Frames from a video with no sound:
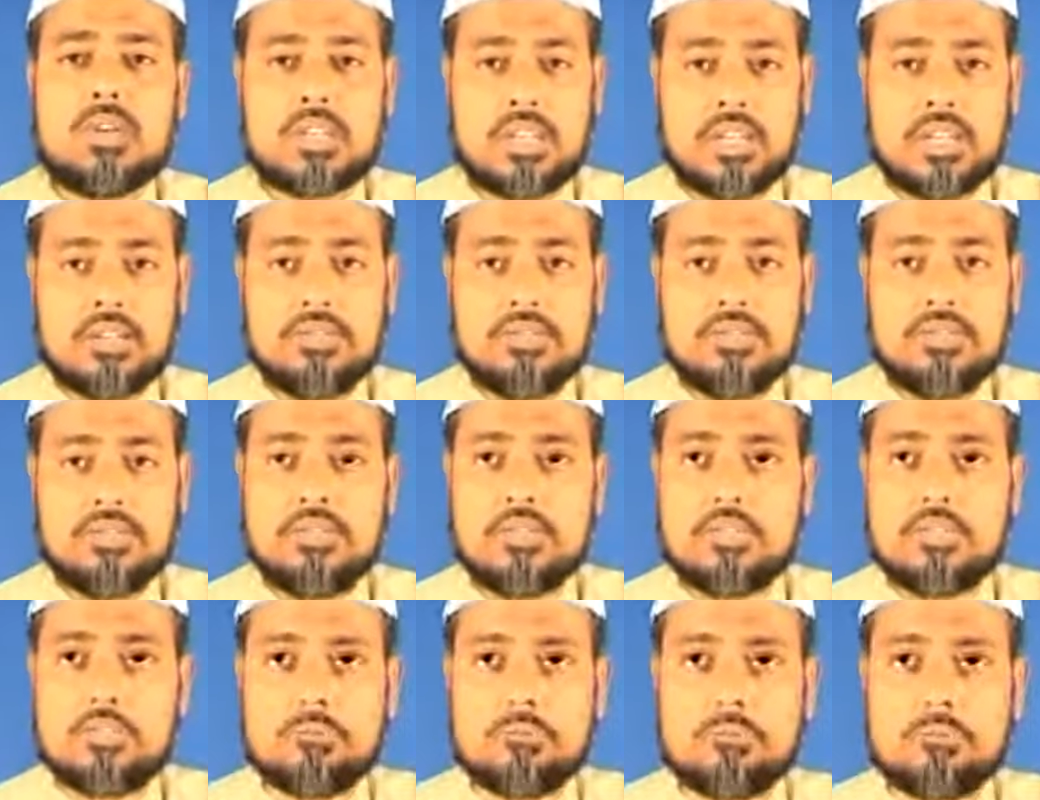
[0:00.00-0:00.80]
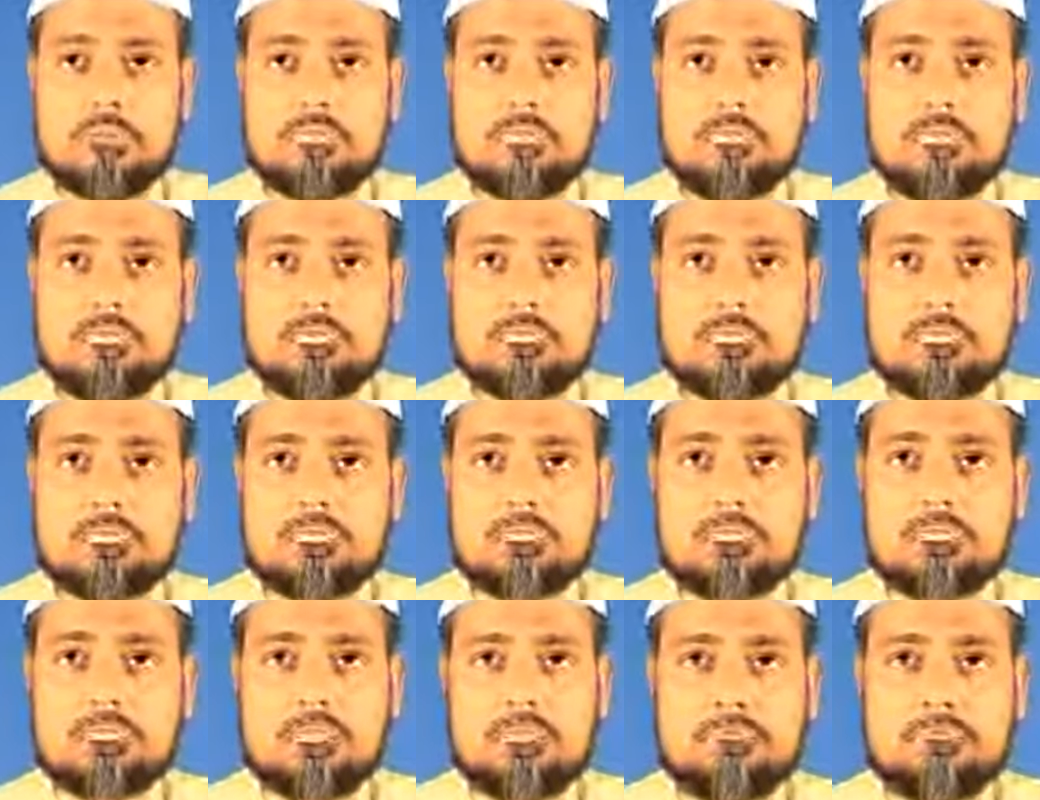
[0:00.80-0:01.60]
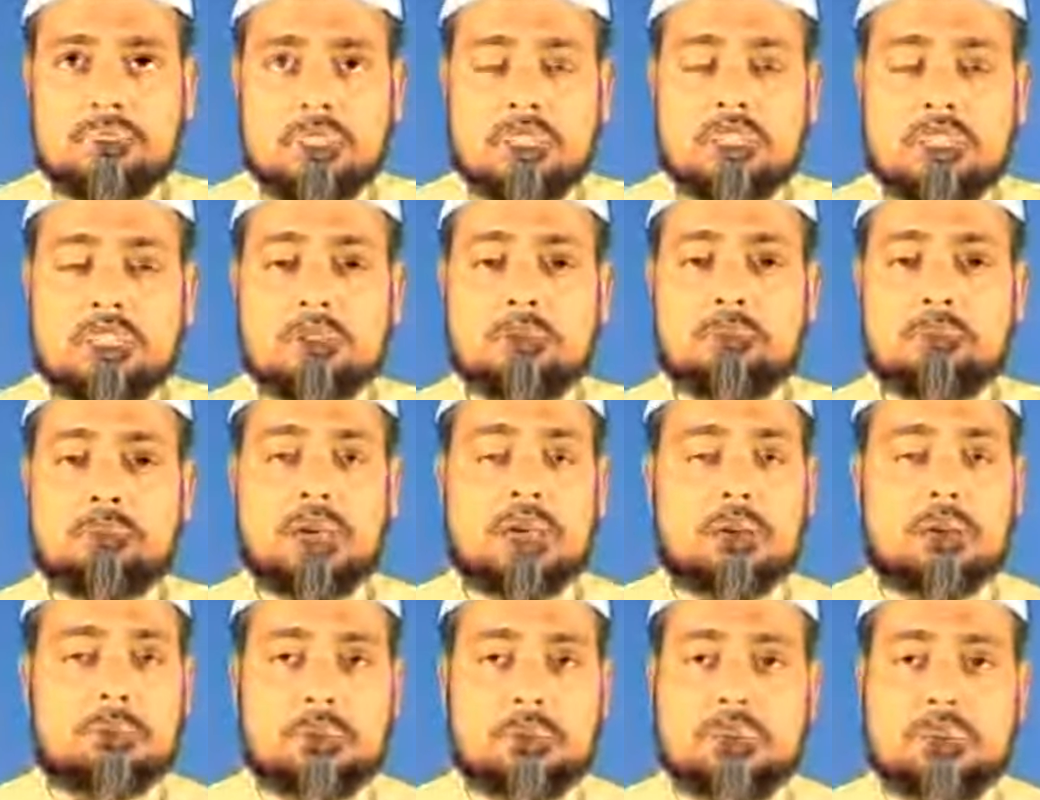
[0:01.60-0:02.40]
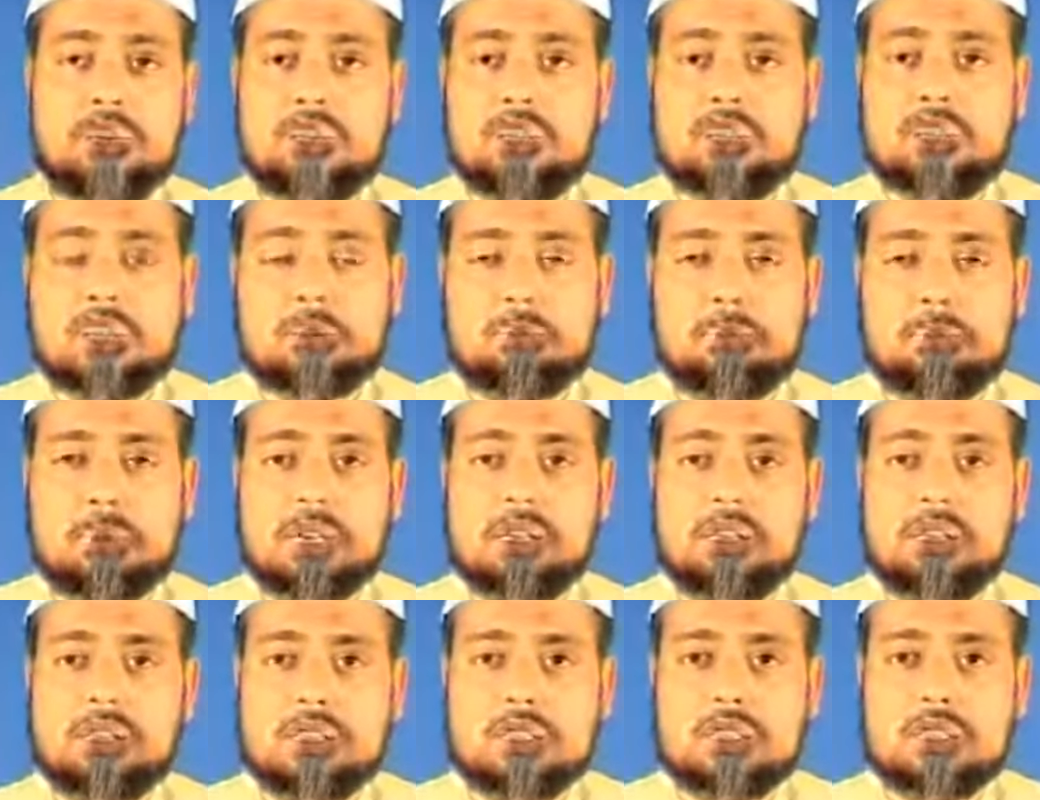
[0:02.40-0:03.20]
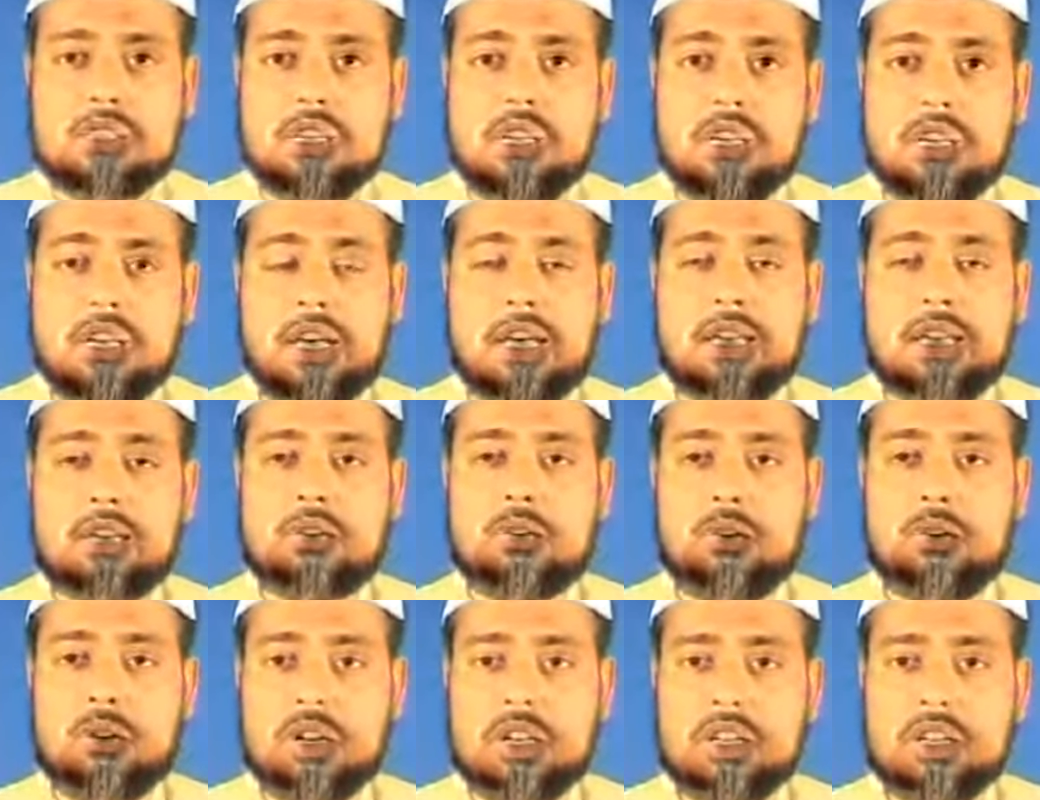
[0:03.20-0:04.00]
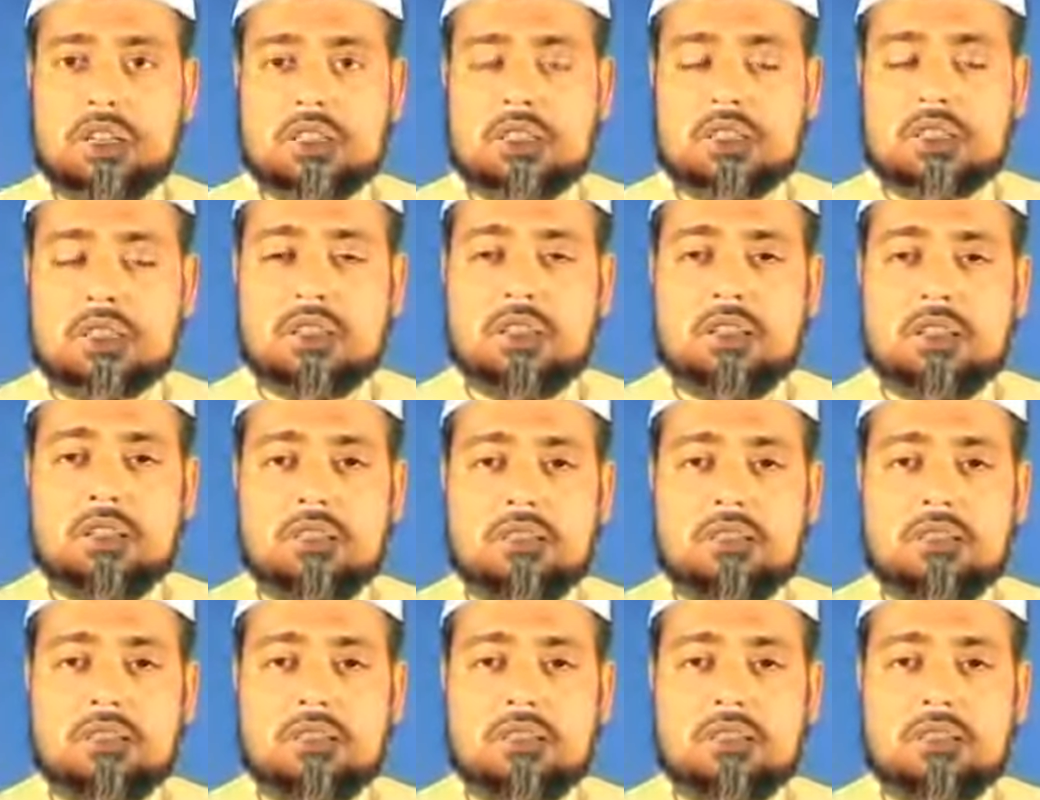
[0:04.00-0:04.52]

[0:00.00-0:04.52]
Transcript: can we eat money? Can we eat papers and bills and coins?